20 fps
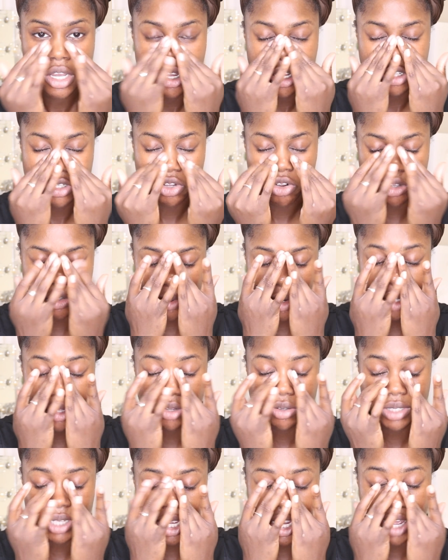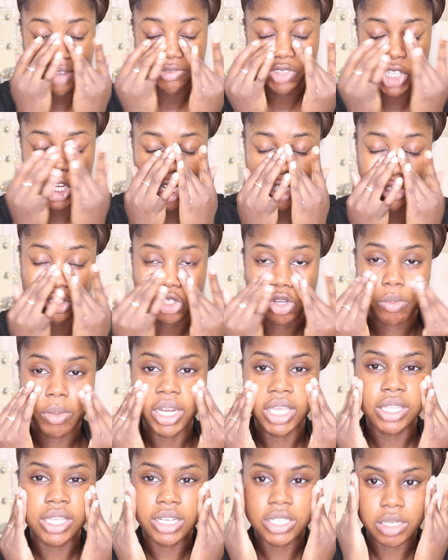So it's one of those, like, I've changed so
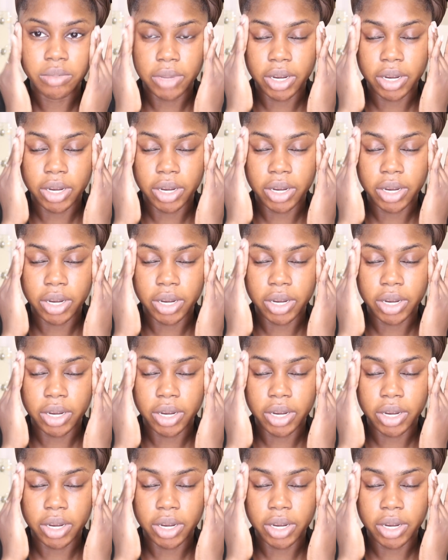many things in